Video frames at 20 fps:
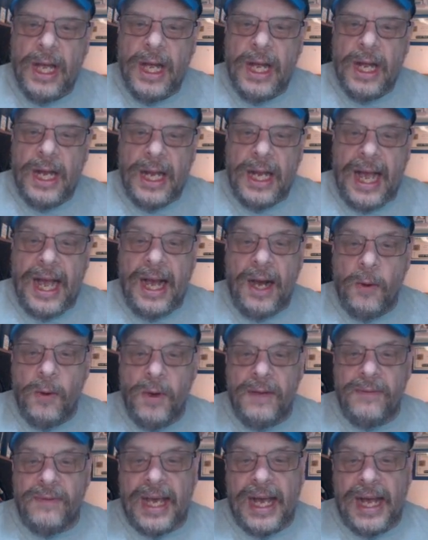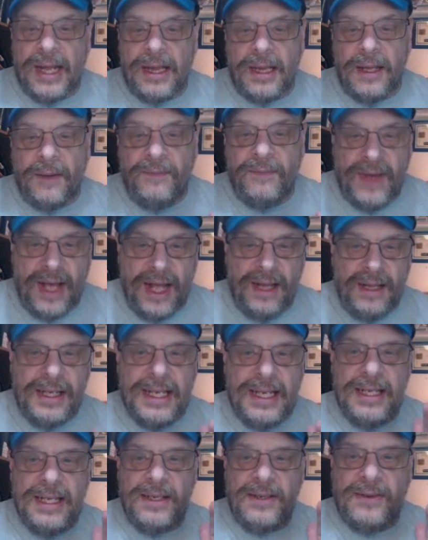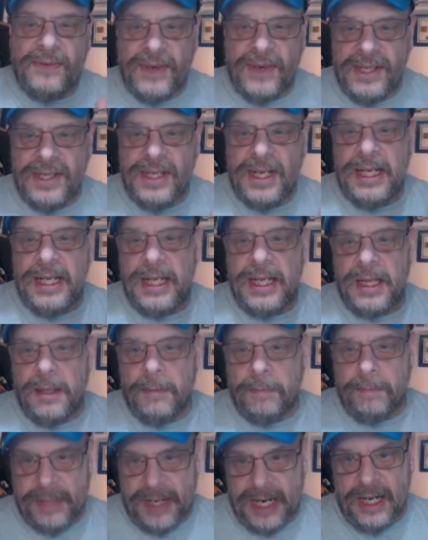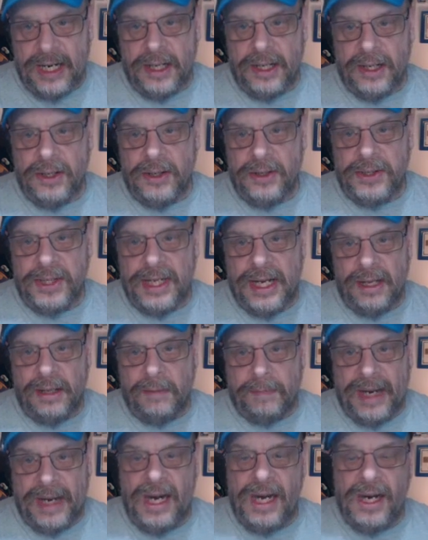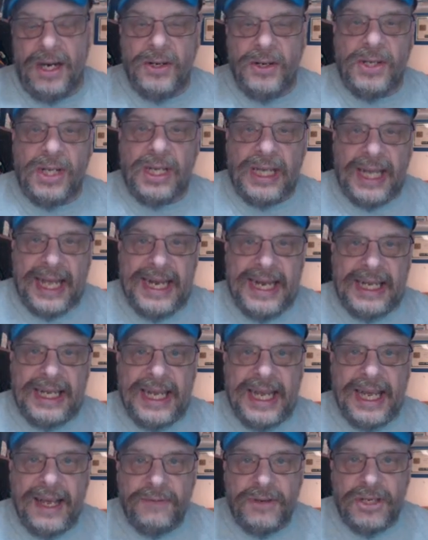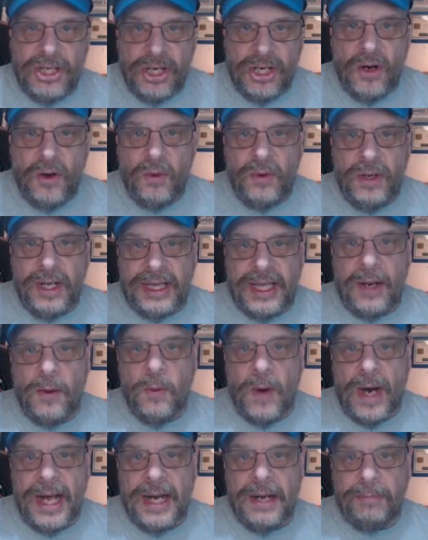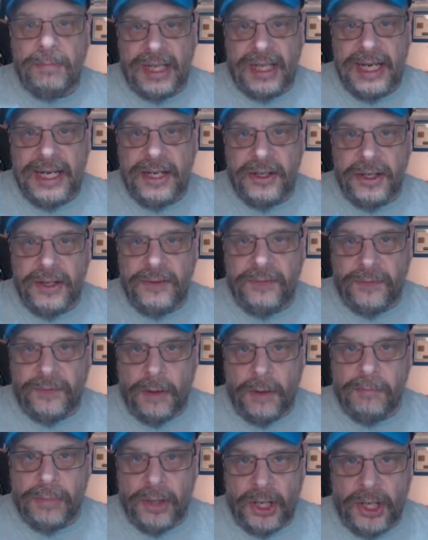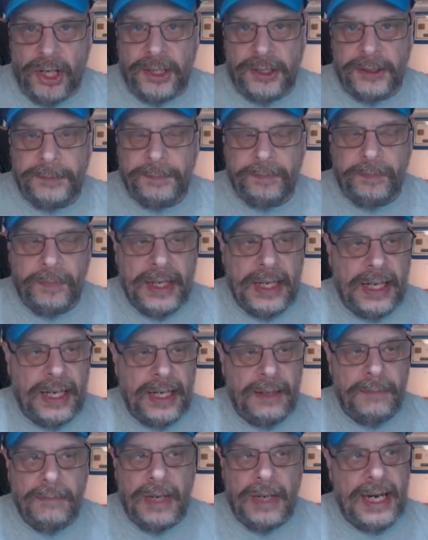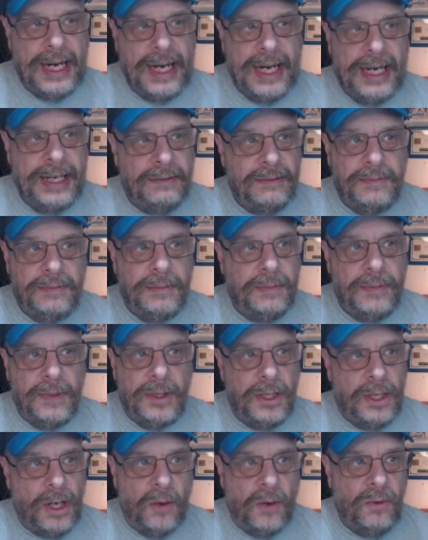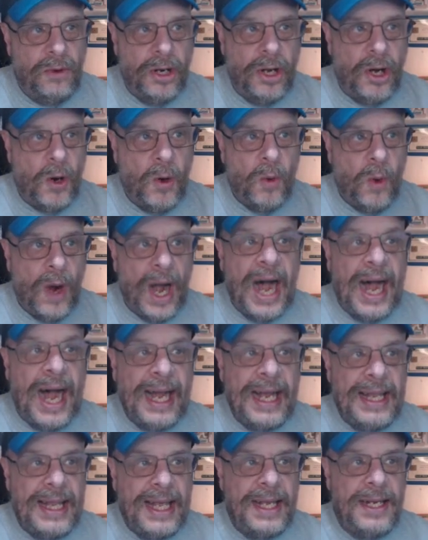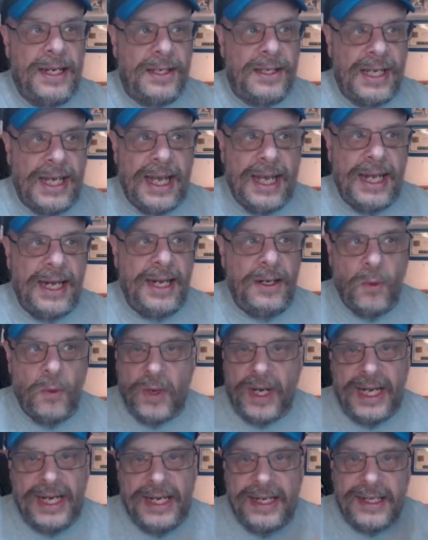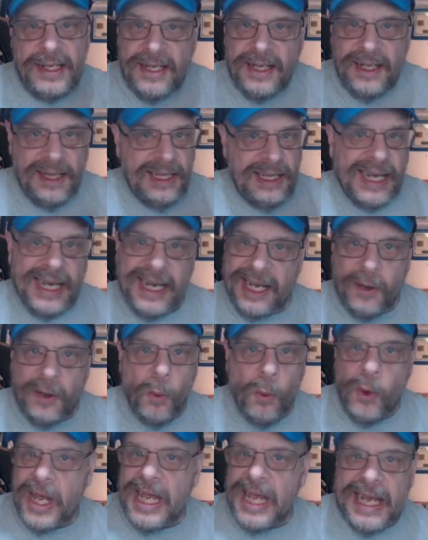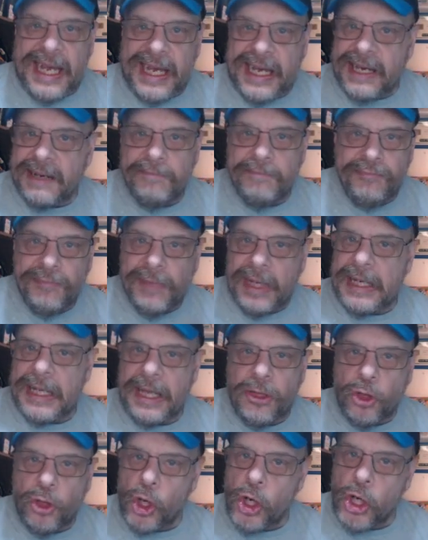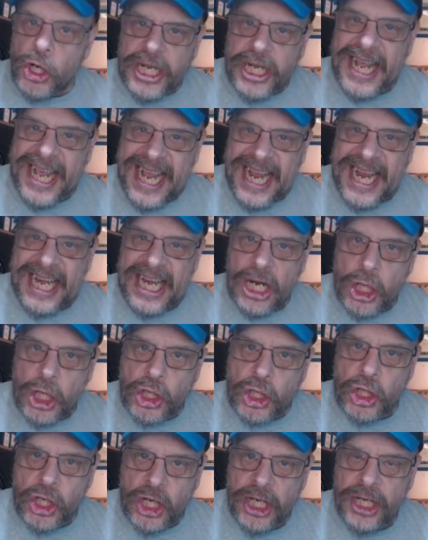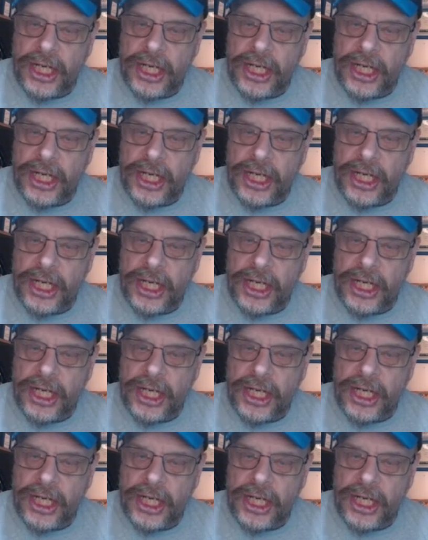Now we've got the Falcons visiting the Bears. Now the Bears lately have shown that they want to play good football. I don't know why they decided to wait until like week 13-ish